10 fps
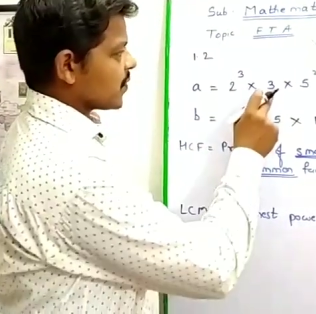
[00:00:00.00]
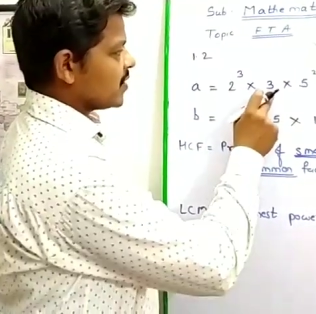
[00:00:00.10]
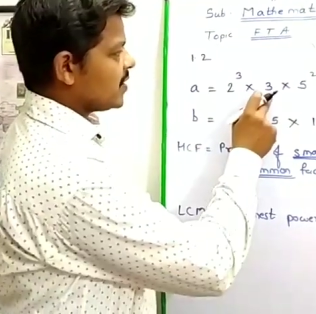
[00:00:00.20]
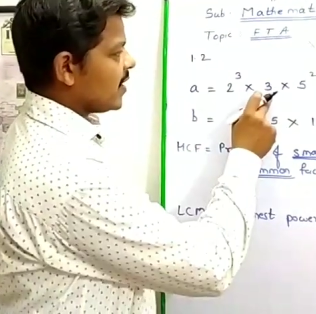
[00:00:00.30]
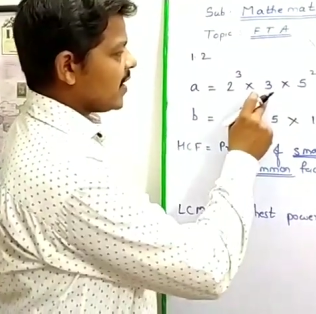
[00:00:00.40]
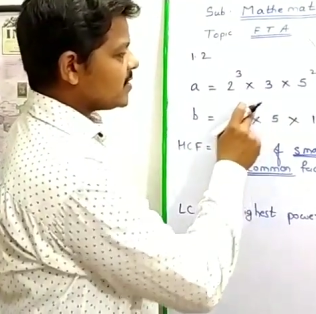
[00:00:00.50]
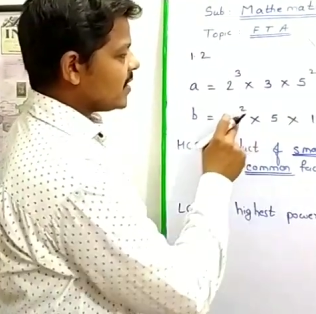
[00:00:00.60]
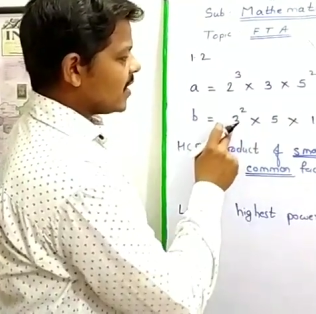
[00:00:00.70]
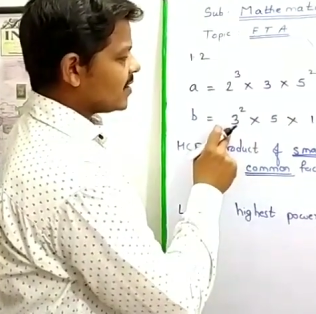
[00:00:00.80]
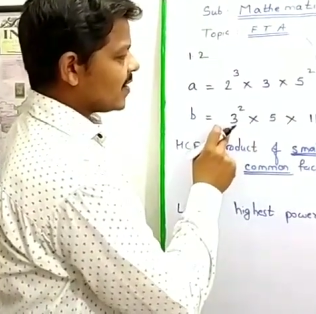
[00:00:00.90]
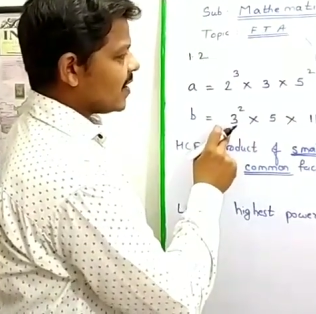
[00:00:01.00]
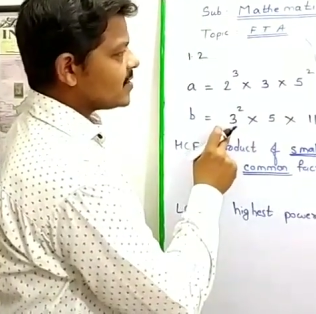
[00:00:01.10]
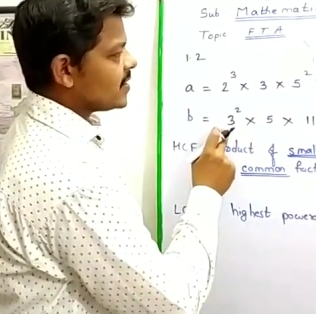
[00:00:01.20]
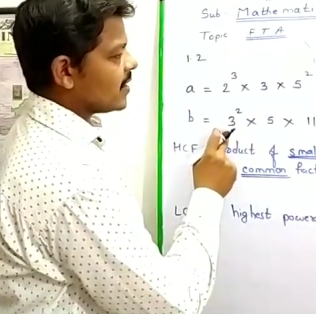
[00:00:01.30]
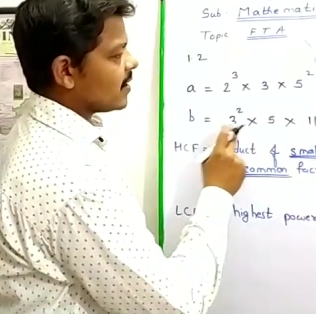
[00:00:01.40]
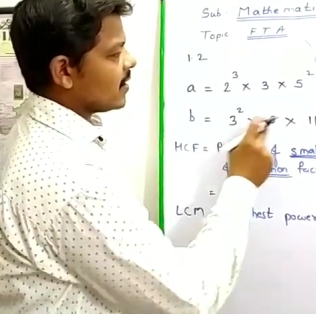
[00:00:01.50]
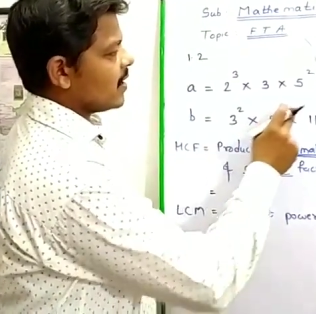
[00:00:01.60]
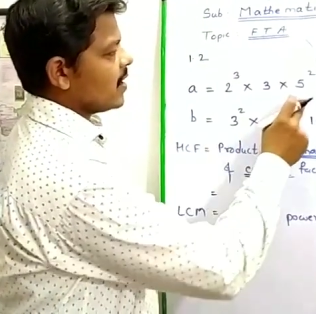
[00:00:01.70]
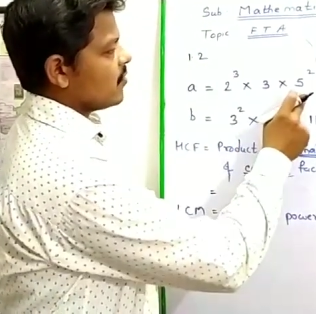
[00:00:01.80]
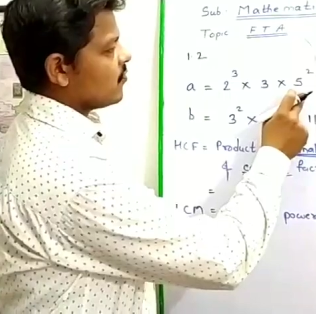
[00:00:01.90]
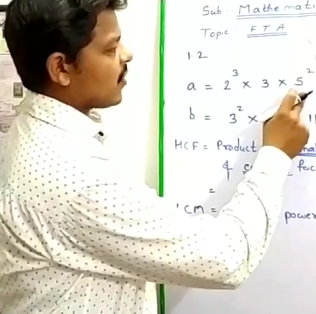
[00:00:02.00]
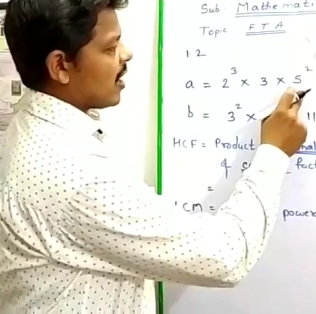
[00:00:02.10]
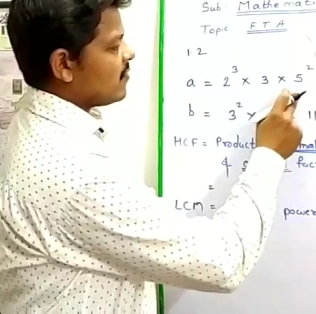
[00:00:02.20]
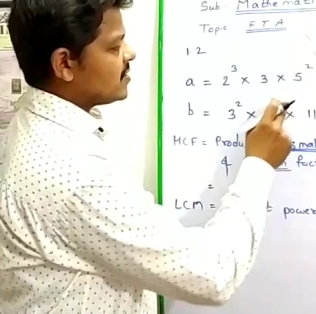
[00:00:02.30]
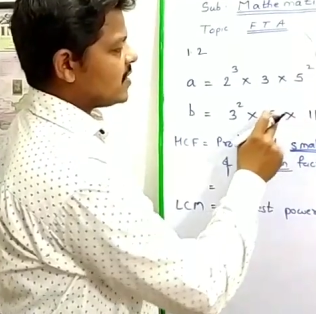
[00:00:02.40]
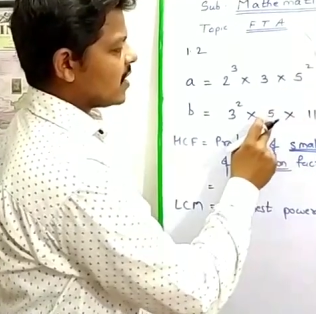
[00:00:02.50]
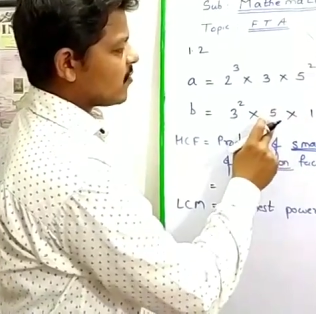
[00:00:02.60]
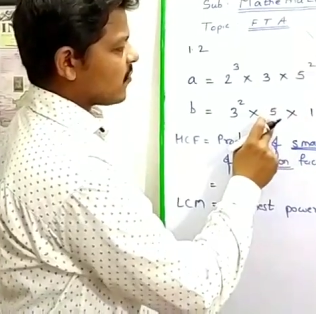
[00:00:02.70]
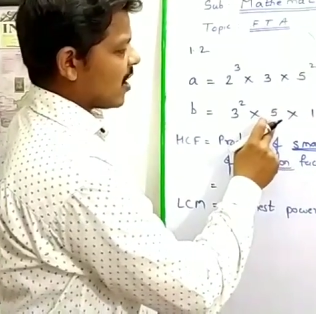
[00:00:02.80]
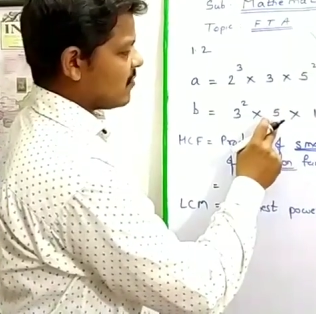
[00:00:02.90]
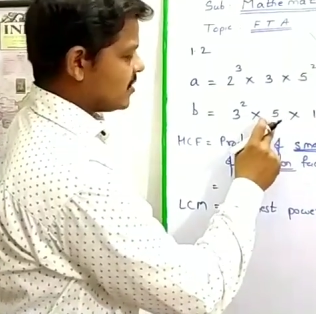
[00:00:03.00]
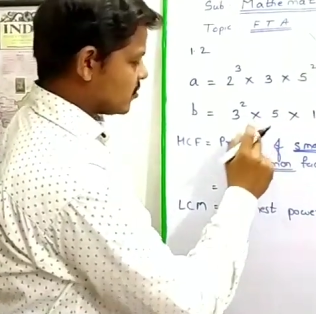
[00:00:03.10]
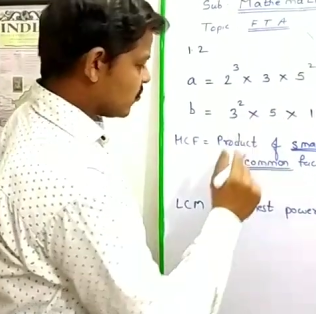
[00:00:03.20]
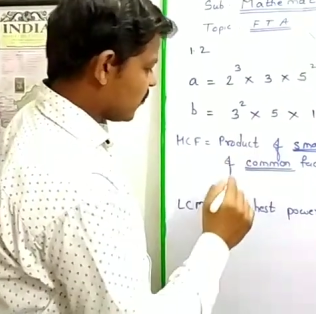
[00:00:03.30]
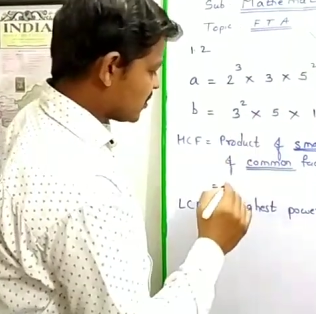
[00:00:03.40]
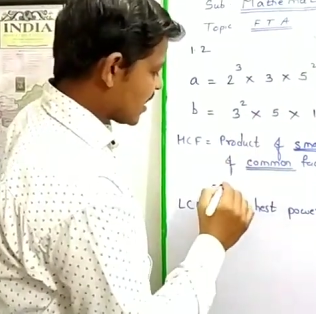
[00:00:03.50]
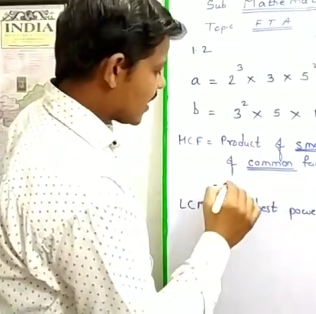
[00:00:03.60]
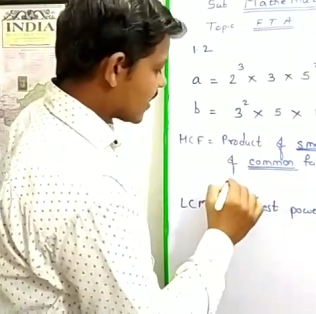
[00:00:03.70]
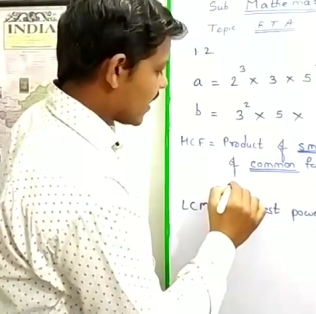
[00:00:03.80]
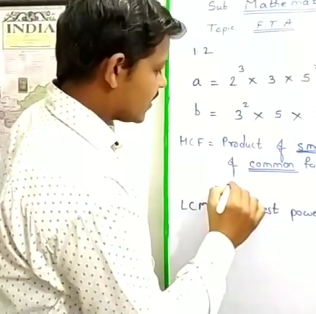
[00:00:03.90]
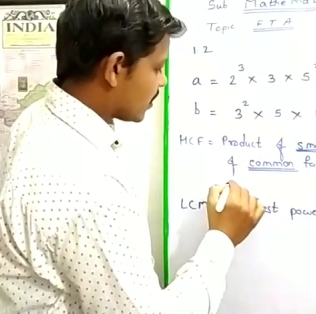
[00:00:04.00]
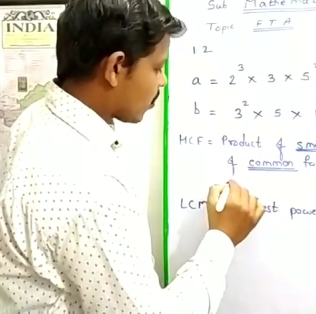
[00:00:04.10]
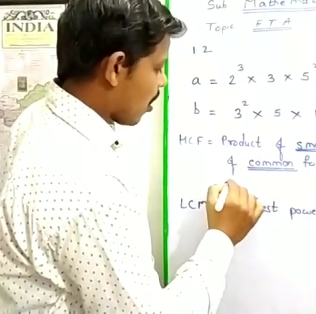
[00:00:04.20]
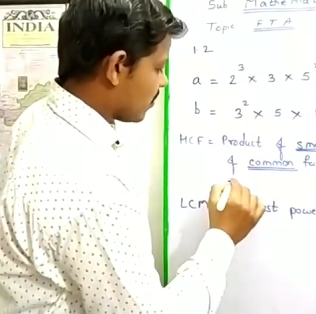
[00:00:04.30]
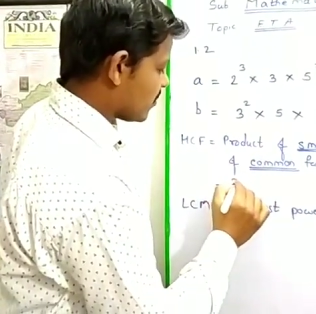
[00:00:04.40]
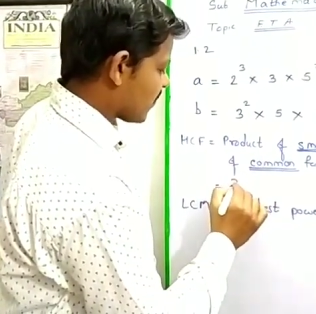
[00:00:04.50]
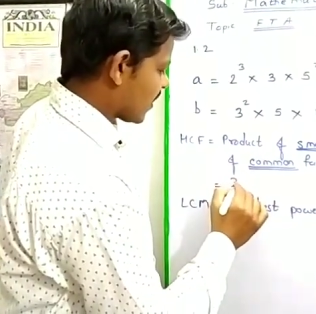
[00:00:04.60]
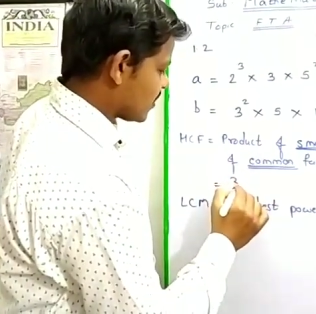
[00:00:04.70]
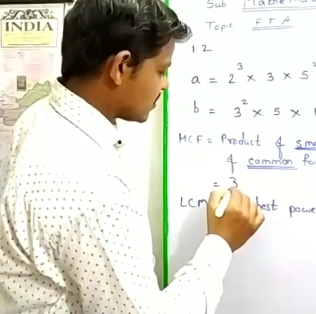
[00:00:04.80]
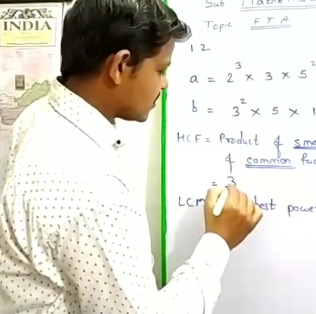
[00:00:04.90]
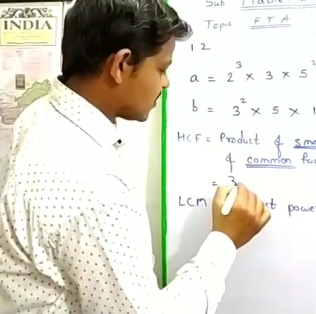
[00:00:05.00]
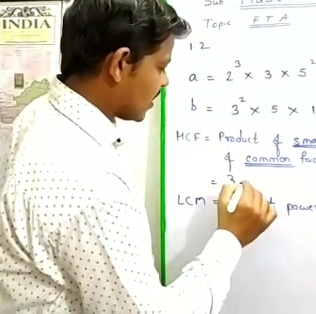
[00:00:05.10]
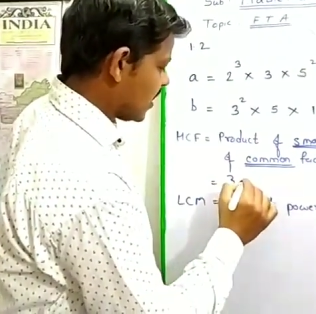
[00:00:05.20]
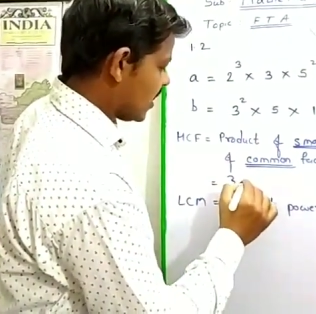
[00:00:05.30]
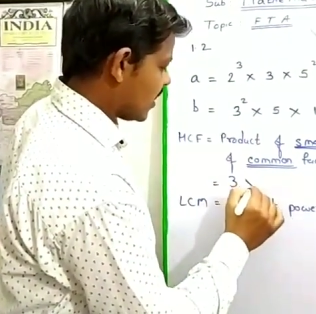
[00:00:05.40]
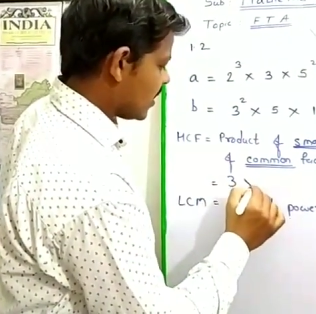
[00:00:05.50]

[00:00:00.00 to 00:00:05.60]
3 is here, 3 is here. 5 is here, 5 is here. So first I'll take the common factors. 3